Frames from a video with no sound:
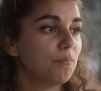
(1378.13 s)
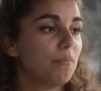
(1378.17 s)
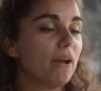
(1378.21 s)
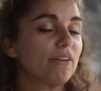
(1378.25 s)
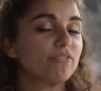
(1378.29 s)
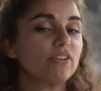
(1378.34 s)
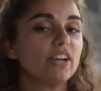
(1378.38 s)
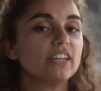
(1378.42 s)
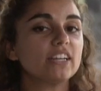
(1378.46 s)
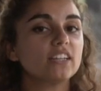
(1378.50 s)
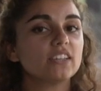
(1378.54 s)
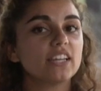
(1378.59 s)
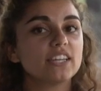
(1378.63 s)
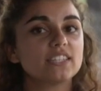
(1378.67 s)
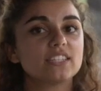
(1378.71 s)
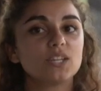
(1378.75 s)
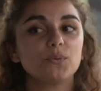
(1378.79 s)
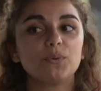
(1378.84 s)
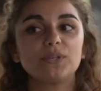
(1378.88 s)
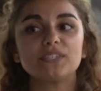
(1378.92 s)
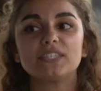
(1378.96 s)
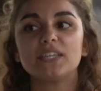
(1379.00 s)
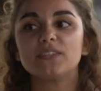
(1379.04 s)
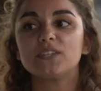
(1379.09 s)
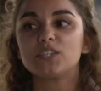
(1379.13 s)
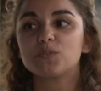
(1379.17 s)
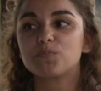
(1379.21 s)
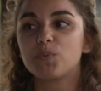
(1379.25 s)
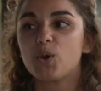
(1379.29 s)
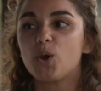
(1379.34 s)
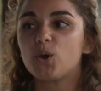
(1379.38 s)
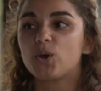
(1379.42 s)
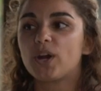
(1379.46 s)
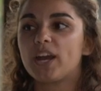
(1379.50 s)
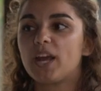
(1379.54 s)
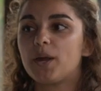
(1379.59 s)
My friend Alyssa was in this
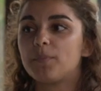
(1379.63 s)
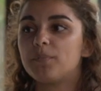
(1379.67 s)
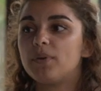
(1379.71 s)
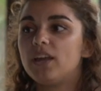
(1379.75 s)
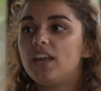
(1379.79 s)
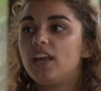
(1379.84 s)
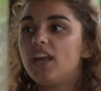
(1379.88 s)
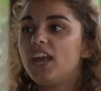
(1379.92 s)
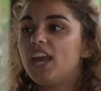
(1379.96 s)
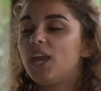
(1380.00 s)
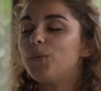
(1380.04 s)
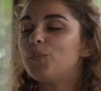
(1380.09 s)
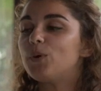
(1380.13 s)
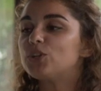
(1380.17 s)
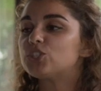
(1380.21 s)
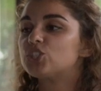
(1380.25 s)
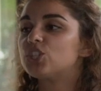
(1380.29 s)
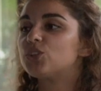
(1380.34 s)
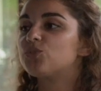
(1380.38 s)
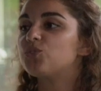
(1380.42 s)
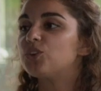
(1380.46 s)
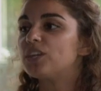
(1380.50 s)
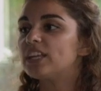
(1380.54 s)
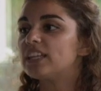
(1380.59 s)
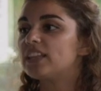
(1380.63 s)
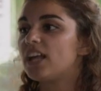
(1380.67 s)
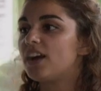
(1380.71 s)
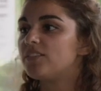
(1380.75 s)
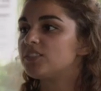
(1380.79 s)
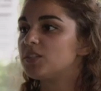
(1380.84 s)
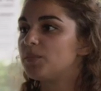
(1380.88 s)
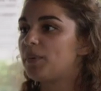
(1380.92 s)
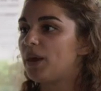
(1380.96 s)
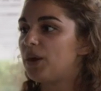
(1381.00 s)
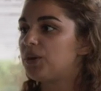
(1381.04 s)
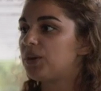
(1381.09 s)
program, and what she really
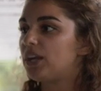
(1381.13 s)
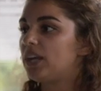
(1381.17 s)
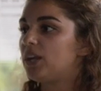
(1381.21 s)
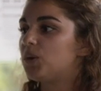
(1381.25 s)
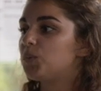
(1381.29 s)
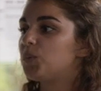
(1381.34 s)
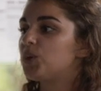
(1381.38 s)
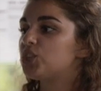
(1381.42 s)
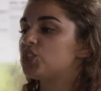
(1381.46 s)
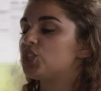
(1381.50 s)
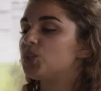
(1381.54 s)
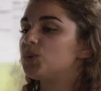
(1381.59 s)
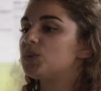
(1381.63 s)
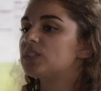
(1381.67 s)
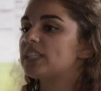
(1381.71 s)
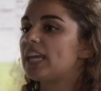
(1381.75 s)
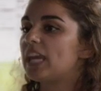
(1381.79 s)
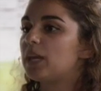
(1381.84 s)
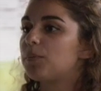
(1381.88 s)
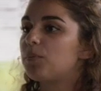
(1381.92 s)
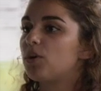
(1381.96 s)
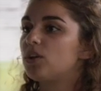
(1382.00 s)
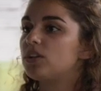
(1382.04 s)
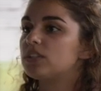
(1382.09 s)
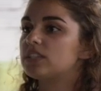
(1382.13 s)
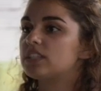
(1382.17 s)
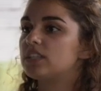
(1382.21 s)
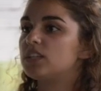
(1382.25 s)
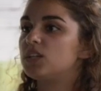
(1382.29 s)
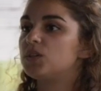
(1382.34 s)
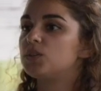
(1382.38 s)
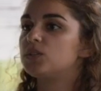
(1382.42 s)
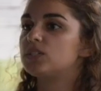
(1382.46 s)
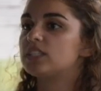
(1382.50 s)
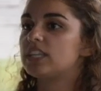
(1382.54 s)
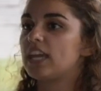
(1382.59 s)
loved about it was she was able
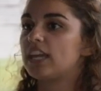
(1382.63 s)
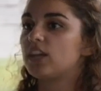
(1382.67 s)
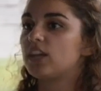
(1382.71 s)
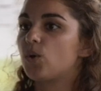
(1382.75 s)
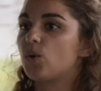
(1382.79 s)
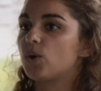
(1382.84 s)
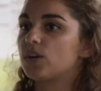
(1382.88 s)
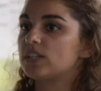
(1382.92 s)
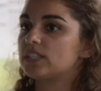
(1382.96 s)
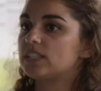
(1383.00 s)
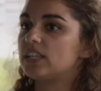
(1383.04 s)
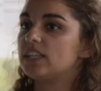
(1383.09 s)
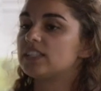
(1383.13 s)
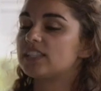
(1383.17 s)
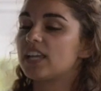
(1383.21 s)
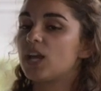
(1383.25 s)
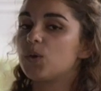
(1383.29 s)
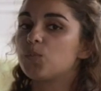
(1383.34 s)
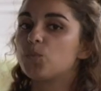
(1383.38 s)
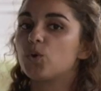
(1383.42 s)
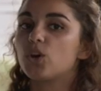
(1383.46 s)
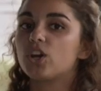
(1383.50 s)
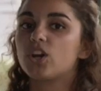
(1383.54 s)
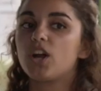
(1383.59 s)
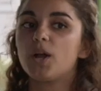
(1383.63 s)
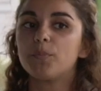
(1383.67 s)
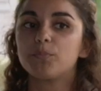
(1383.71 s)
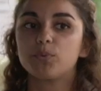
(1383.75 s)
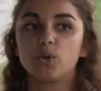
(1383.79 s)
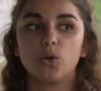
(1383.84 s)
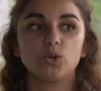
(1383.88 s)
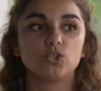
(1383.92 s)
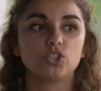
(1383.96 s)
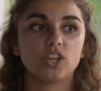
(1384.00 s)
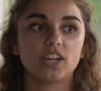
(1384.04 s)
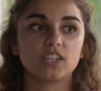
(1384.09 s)
to courses and work on
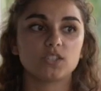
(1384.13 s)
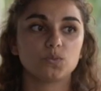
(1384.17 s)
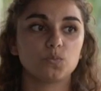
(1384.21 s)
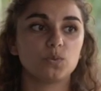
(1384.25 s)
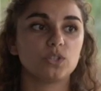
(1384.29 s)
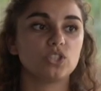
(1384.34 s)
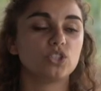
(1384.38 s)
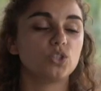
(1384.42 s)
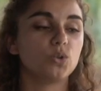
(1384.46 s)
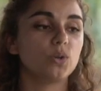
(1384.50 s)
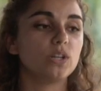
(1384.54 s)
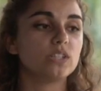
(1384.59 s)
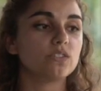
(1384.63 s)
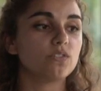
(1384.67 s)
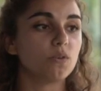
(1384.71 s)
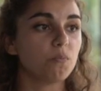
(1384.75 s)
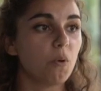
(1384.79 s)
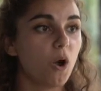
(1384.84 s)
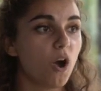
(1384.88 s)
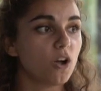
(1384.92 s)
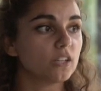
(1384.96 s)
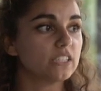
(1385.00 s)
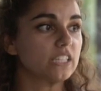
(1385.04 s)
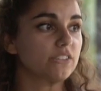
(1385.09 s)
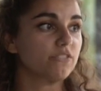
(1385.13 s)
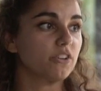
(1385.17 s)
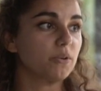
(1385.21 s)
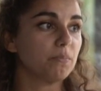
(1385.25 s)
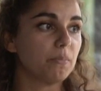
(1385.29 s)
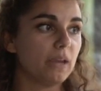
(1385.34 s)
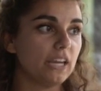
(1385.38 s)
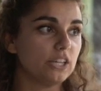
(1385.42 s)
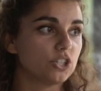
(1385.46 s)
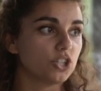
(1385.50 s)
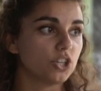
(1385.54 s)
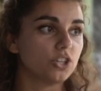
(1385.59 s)
projects with students from all
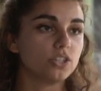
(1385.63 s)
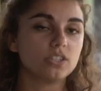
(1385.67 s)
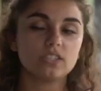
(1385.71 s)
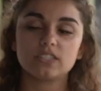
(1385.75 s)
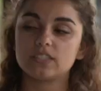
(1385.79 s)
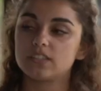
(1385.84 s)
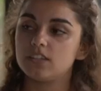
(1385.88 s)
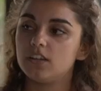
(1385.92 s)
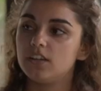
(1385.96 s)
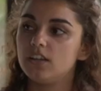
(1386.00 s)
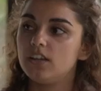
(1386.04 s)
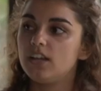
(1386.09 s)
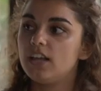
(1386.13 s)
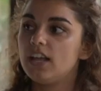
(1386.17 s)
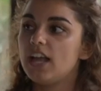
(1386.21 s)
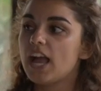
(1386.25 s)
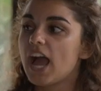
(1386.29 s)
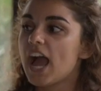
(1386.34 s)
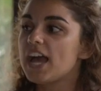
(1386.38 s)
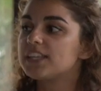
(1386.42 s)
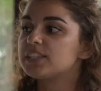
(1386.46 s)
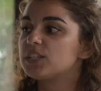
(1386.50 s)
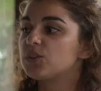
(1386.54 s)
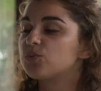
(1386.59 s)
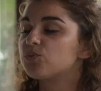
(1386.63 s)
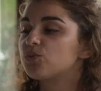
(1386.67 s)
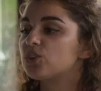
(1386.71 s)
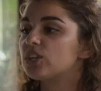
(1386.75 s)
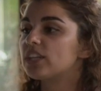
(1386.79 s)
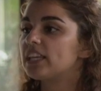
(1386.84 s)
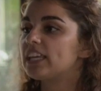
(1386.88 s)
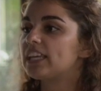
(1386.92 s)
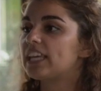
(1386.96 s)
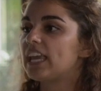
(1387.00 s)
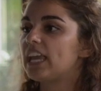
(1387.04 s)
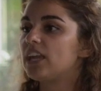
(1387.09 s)
different majors, as it
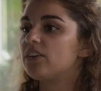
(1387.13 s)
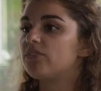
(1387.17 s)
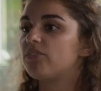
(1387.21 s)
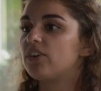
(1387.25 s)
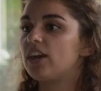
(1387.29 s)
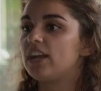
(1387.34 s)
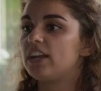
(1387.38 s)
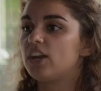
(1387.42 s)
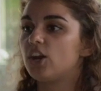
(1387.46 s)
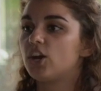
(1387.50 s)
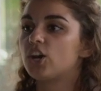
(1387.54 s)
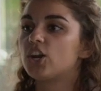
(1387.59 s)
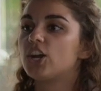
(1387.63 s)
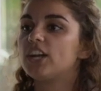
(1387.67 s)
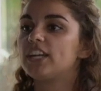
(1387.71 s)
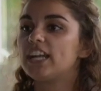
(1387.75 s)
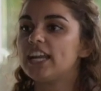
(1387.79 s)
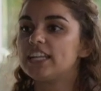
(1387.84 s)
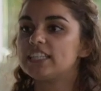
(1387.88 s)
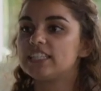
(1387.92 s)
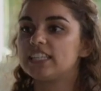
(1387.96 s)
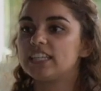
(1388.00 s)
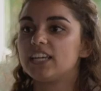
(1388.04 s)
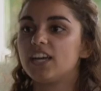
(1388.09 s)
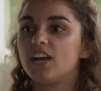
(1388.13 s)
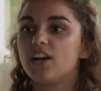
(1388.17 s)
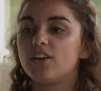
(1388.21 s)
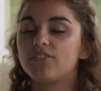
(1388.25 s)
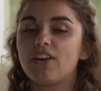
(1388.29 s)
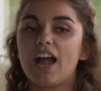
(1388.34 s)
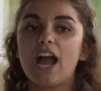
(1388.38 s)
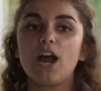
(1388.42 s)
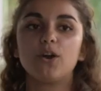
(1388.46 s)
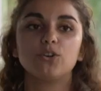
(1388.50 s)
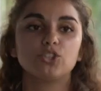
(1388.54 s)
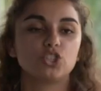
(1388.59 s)
really gave her an idea
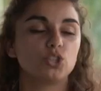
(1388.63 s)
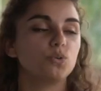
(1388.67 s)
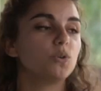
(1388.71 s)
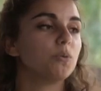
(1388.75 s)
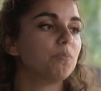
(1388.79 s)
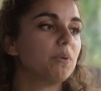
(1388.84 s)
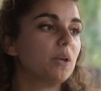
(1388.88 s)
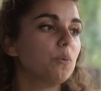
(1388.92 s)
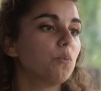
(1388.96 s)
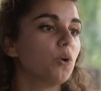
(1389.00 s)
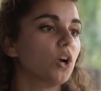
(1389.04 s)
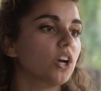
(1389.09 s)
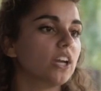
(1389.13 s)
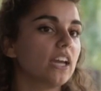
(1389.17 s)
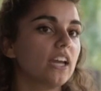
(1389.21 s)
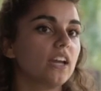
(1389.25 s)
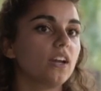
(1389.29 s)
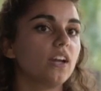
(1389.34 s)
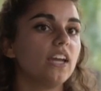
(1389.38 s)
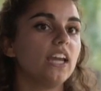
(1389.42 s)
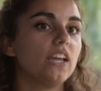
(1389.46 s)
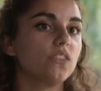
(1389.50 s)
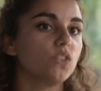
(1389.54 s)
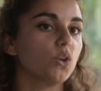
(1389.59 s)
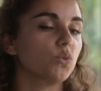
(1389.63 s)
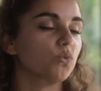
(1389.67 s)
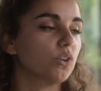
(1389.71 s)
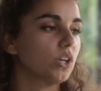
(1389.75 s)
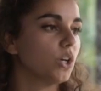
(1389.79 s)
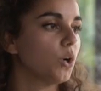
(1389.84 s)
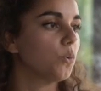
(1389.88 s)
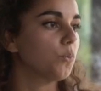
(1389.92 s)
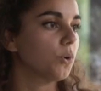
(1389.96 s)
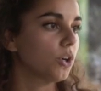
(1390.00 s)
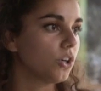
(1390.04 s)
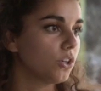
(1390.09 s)
of how she would be working in the
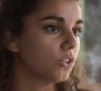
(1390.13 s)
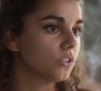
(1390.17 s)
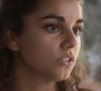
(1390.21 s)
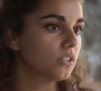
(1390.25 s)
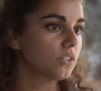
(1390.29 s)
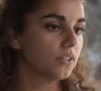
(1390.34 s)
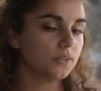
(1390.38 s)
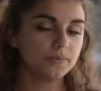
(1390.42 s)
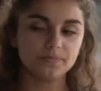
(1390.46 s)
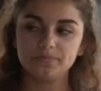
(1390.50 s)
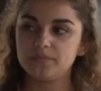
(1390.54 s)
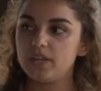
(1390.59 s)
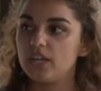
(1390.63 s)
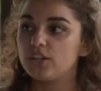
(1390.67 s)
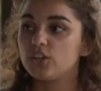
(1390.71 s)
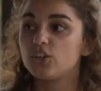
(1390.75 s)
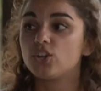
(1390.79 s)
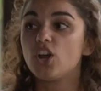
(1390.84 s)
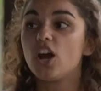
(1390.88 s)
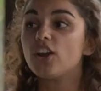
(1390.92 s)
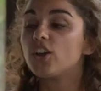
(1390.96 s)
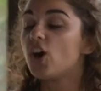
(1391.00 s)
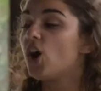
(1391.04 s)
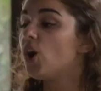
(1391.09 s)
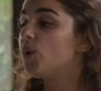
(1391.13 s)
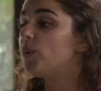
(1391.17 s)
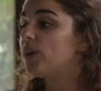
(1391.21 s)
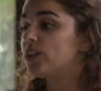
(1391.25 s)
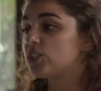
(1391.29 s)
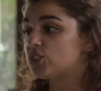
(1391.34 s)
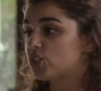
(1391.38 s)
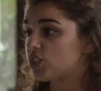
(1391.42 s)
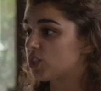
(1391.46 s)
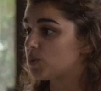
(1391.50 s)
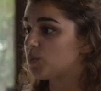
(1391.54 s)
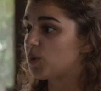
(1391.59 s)
real world. You're not
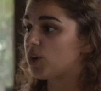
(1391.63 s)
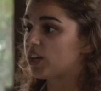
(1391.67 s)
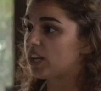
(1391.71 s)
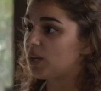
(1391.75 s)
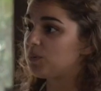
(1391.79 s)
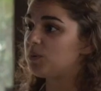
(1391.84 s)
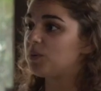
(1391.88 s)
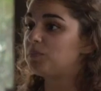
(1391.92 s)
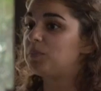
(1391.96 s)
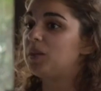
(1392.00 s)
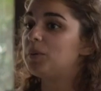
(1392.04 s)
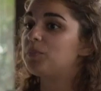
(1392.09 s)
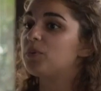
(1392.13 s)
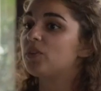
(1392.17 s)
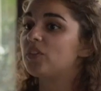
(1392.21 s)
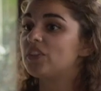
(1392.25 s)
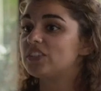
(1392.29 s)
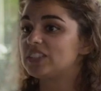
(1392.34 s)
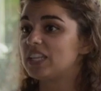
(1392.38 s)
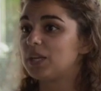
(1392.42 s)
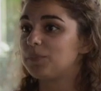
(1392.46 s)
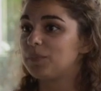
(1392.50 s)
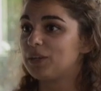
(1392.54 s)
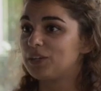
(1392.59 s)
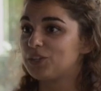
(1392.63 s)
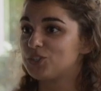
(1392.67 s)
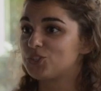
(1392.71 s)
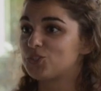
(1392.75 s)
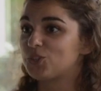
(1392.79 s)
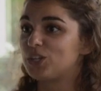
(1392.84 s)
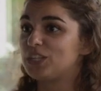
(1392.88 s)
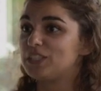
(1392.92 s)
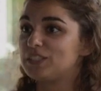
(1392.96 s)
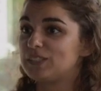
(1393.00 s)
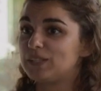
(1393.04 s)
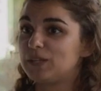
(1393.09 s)
always just working with people in the same
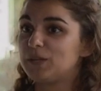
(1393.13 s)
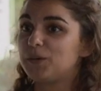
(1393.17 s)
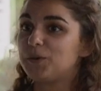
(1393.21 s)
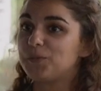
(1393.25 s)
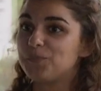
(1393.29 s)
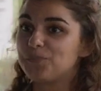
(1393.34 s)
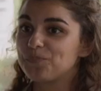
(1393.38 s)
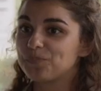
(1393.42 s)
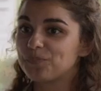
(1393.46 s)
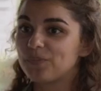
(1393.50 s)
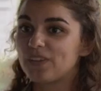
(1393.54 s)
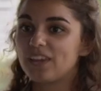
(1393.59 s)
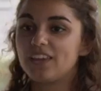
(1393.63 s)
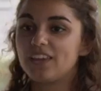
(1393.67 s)
industry as you.